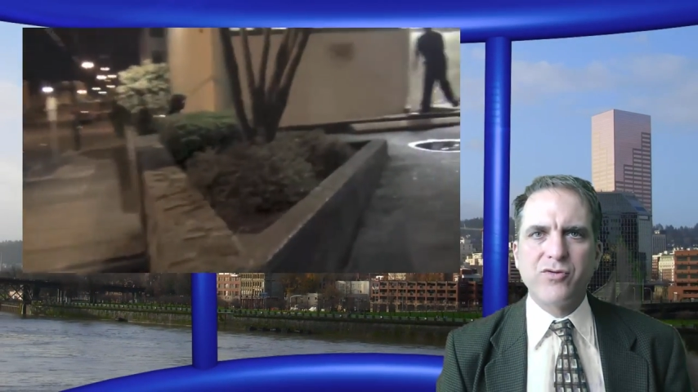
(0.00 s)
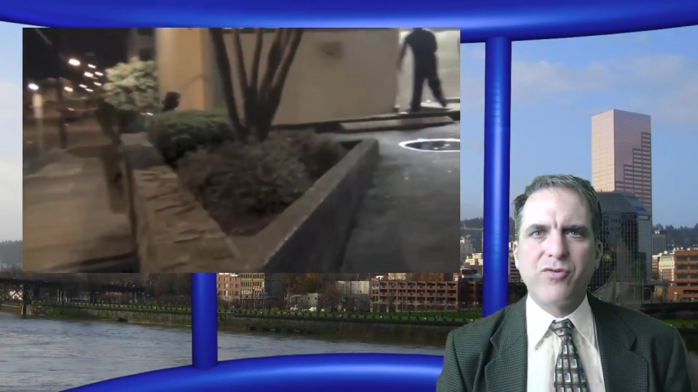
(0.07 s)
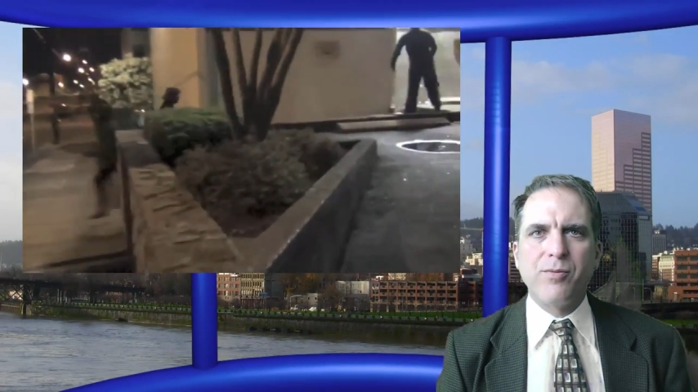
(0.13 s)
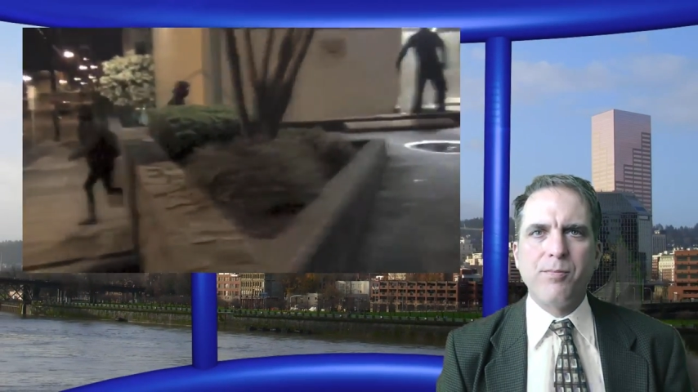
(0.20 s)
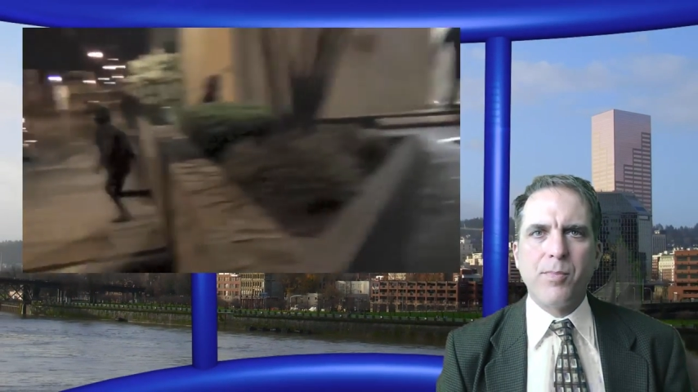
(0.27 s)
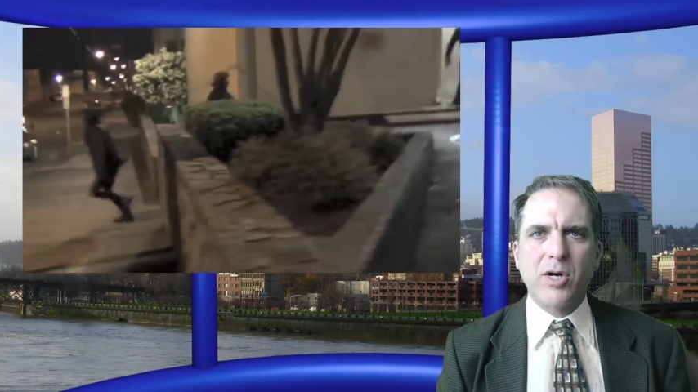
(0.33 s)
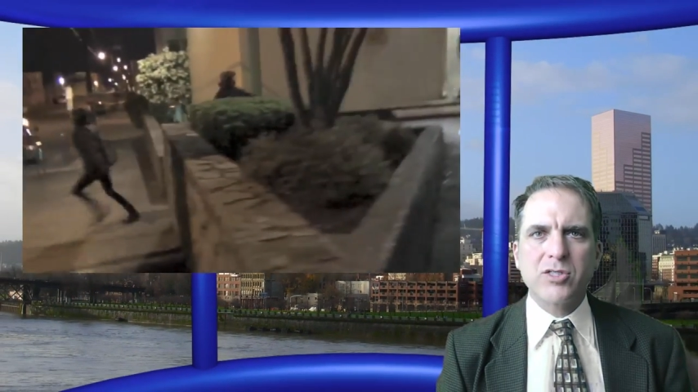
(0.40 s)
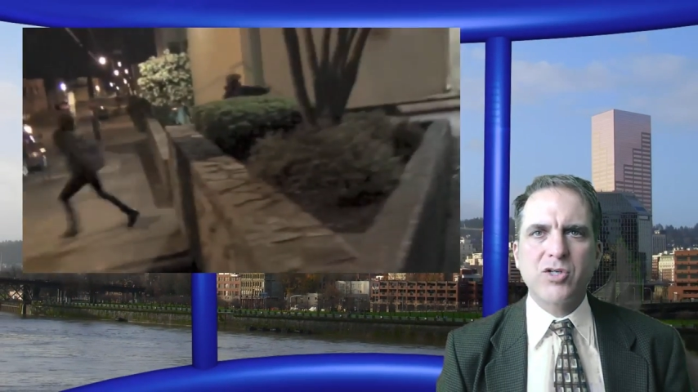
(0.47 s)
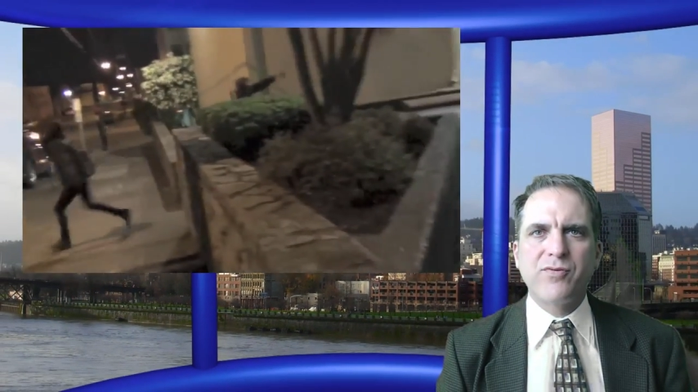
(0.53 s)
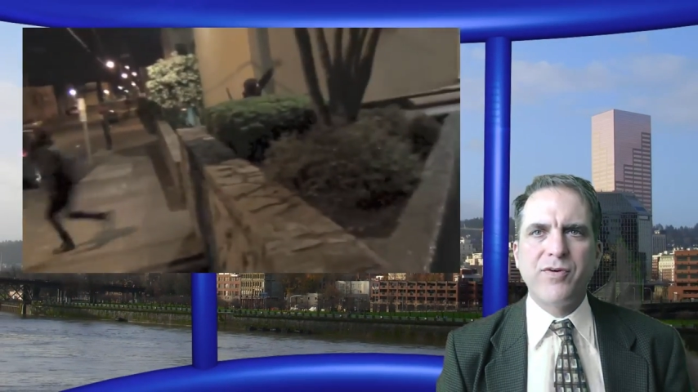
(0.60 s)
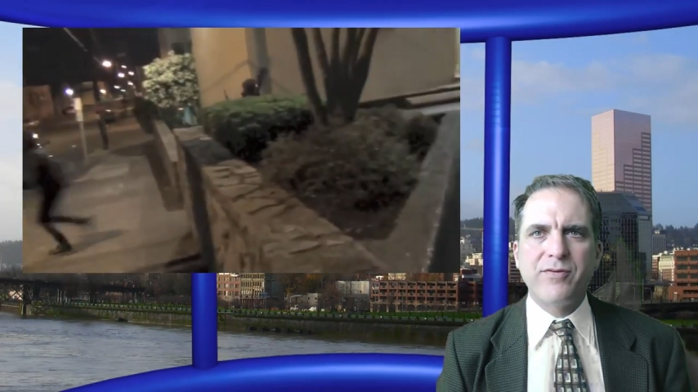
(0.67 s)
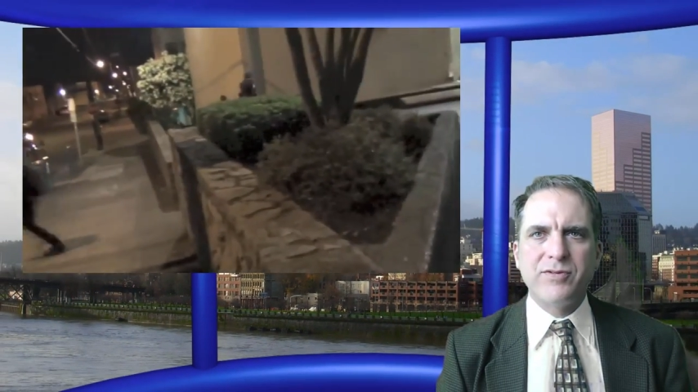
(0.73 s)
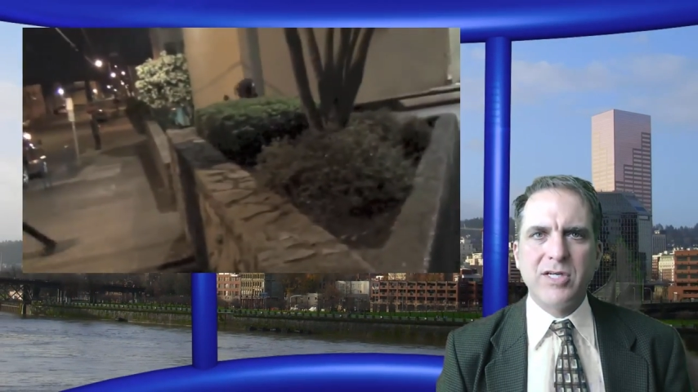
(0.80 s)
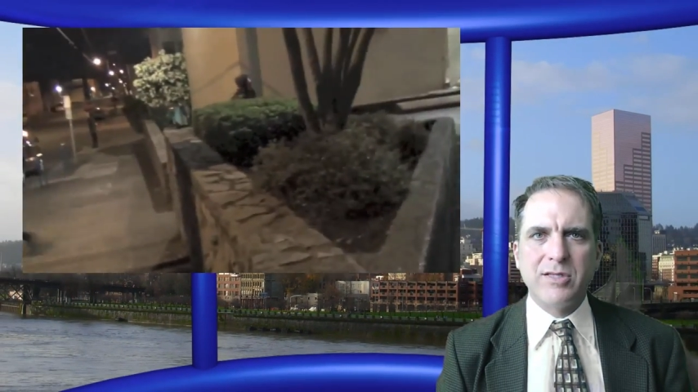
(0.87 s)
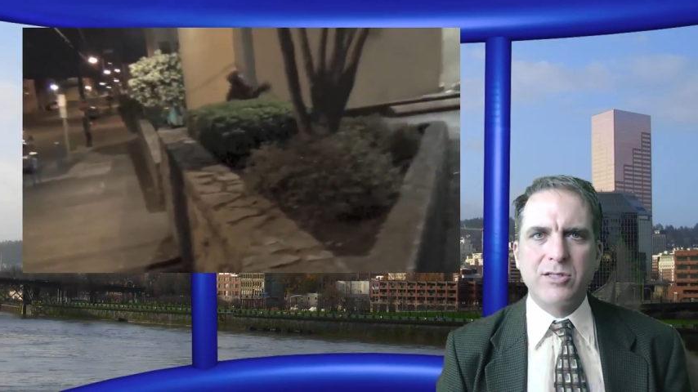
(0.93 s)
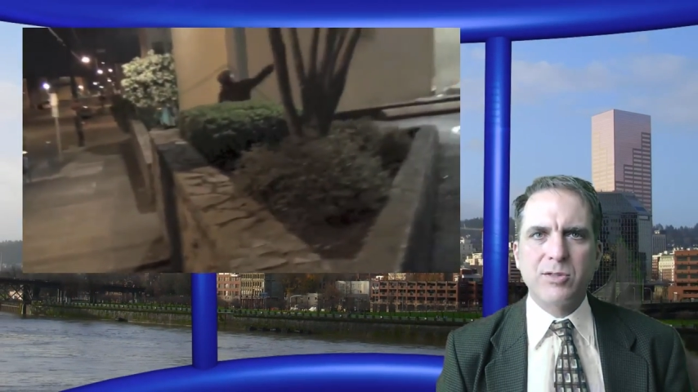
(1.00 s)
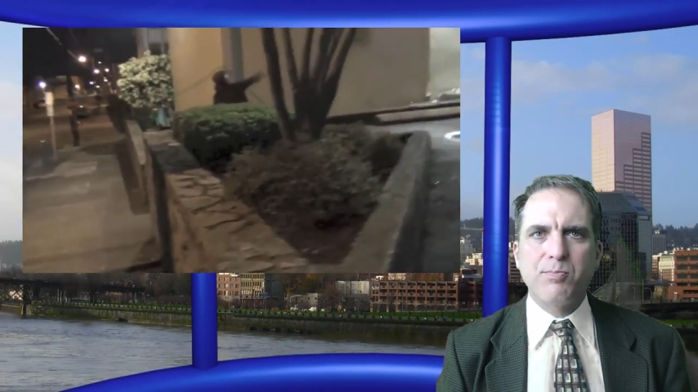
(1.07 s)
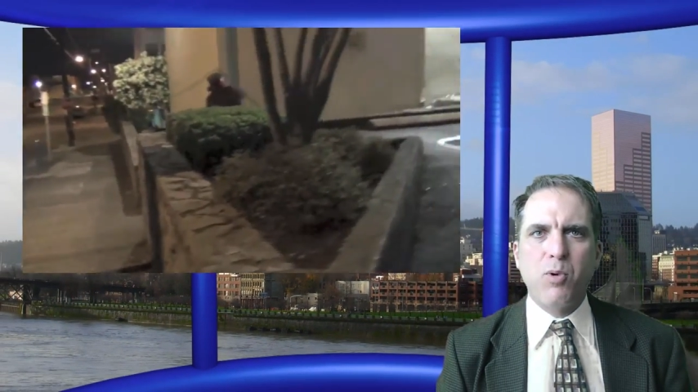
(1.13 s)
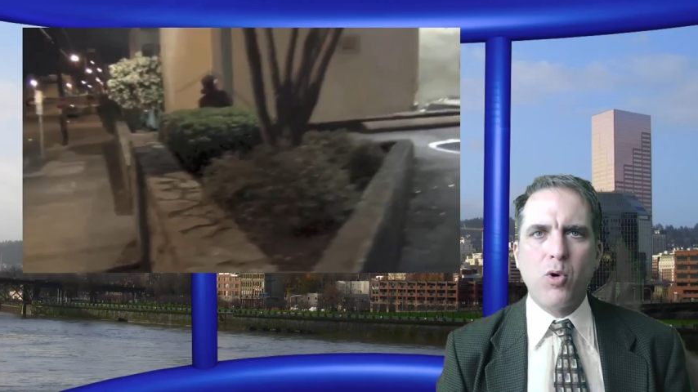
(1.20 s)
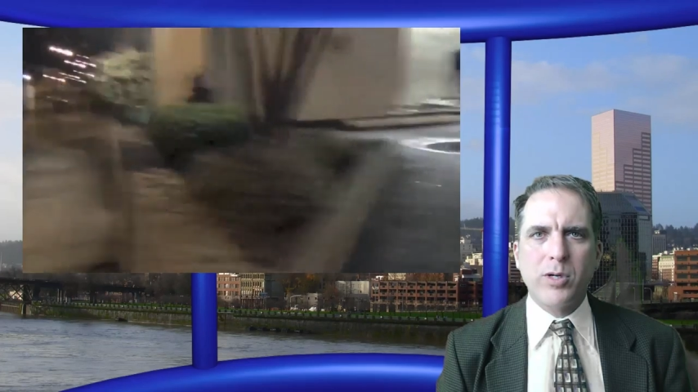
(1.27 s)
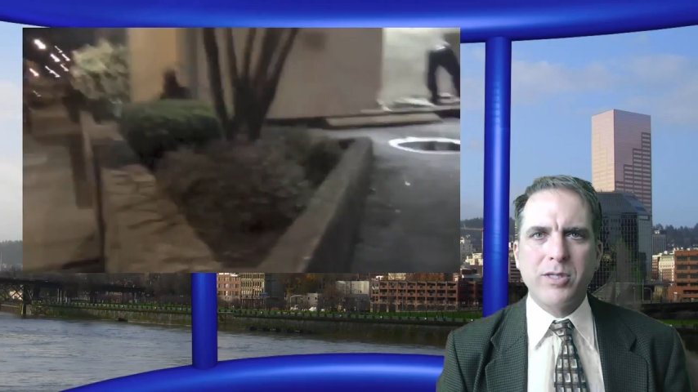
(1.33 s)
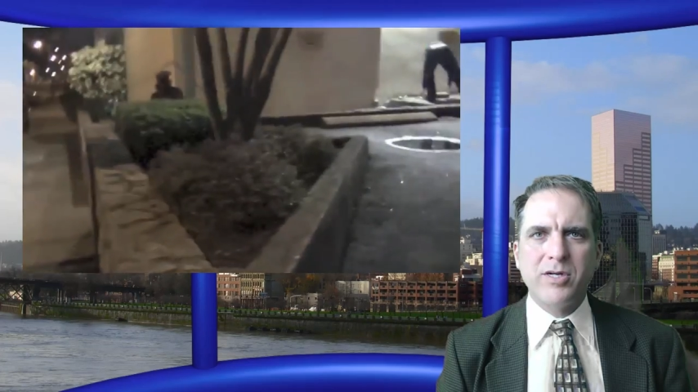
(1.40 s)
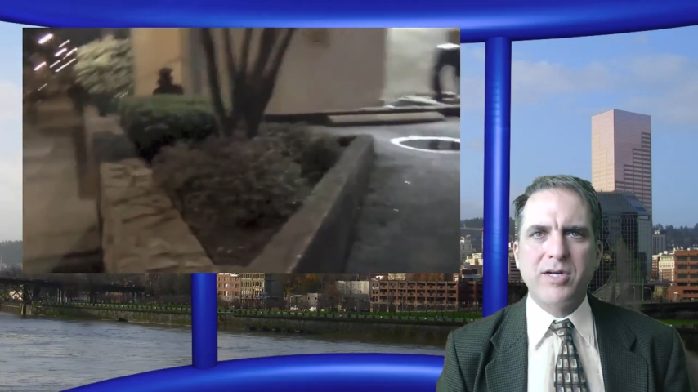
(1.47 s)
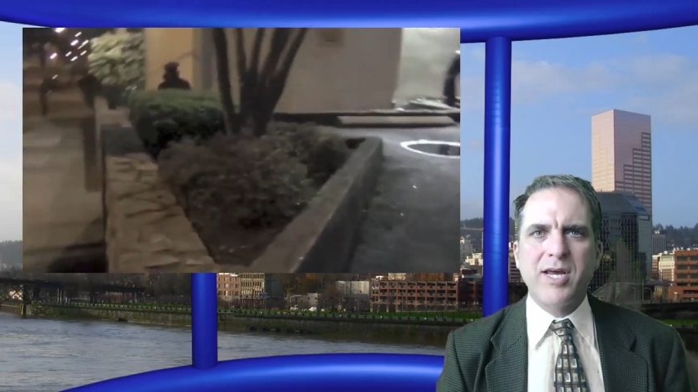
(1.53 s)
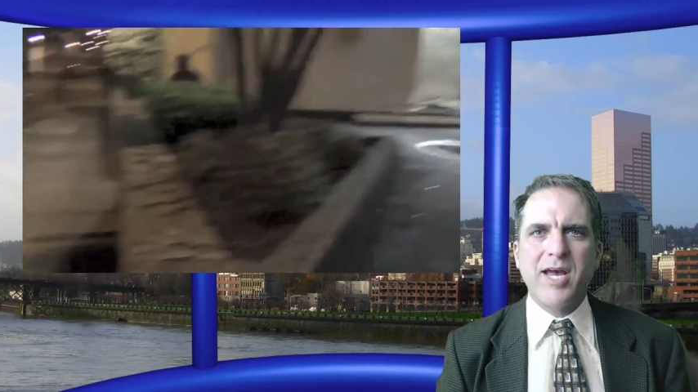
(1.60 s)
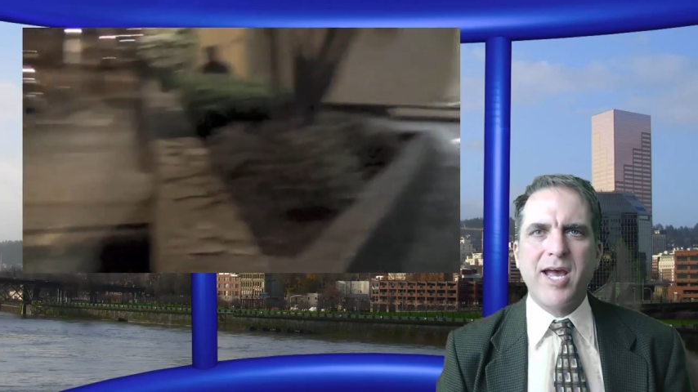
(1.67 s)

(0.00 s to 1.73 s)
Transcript: from March 15th's Portland